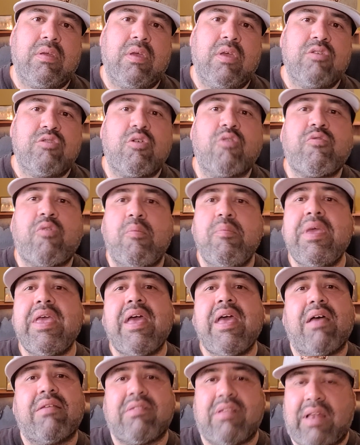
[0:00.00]
So for
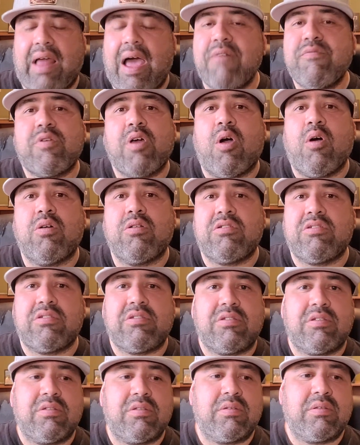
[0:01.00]
me, as a life
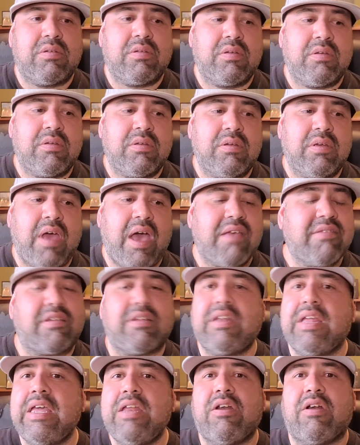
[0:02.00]
coach, as a
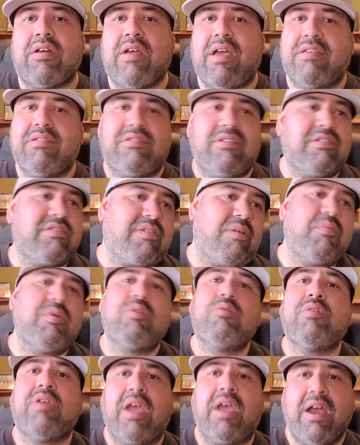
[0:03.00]
leader, as just someone
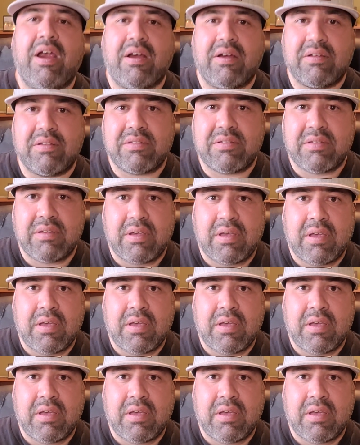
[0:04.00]
who cares,